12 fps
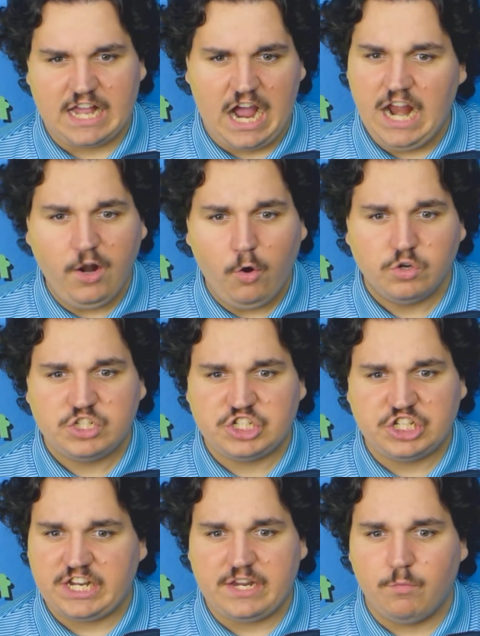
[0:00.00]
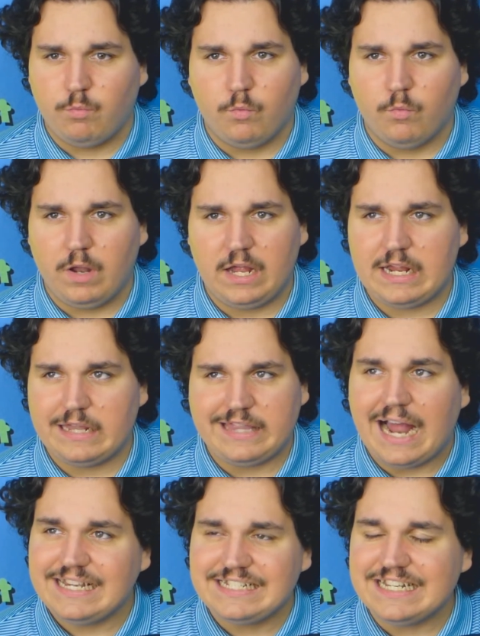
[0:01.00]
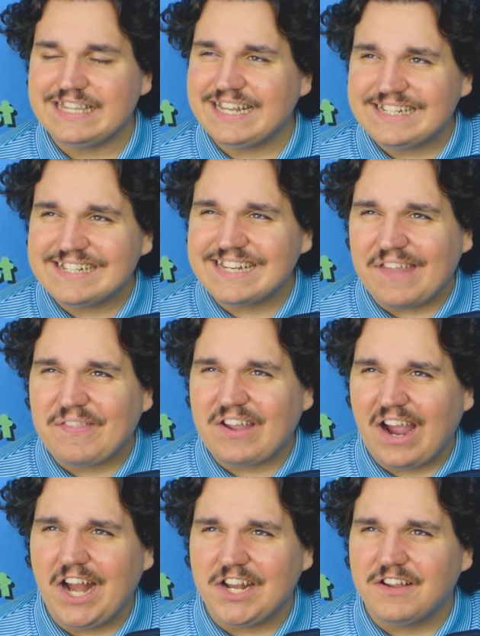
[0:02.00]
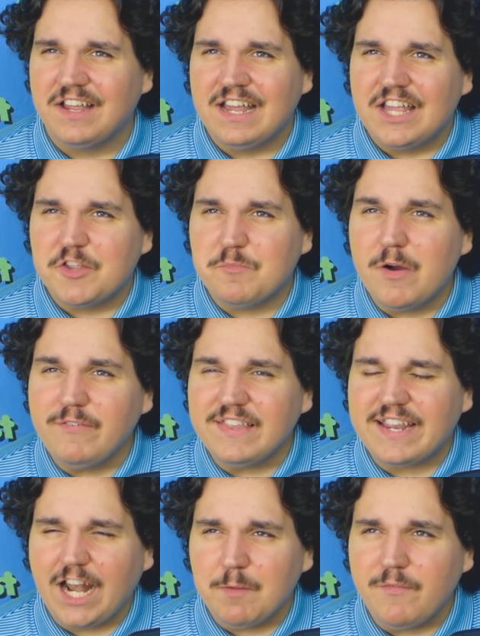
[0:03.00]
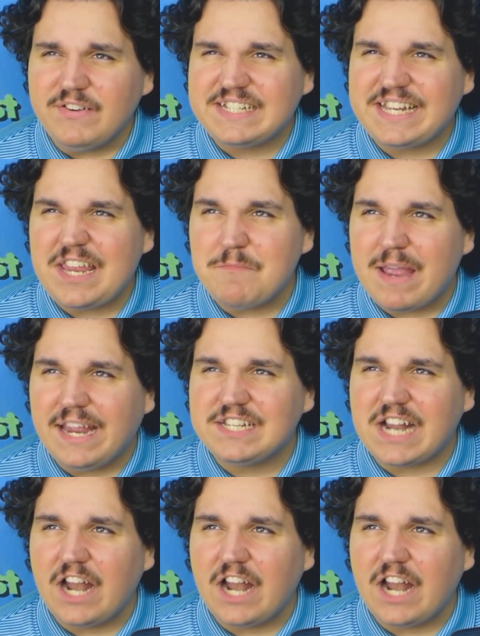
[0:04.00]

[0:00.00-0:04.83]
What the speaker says: I don't see, like, this is not the kind of movies he makes,